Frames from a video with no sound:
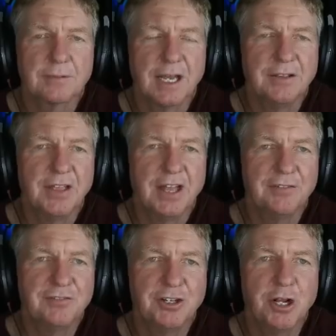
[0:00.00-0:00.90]
And then
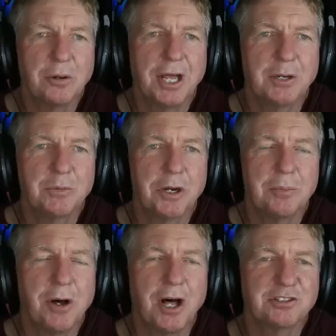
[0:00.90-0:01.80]
if you don't like what a
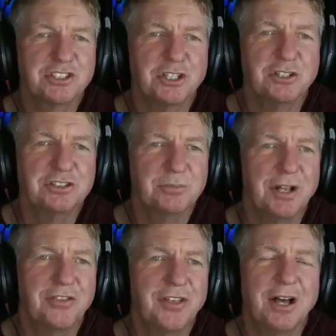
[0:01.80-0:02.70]
model shows a
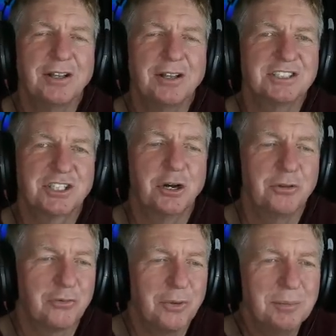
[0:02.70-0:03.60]
month out, let's go
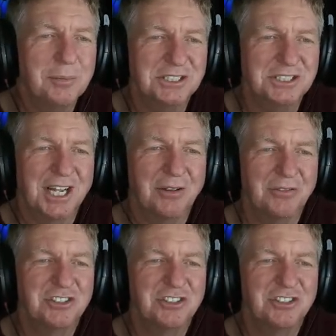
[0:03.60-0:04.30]
three months out.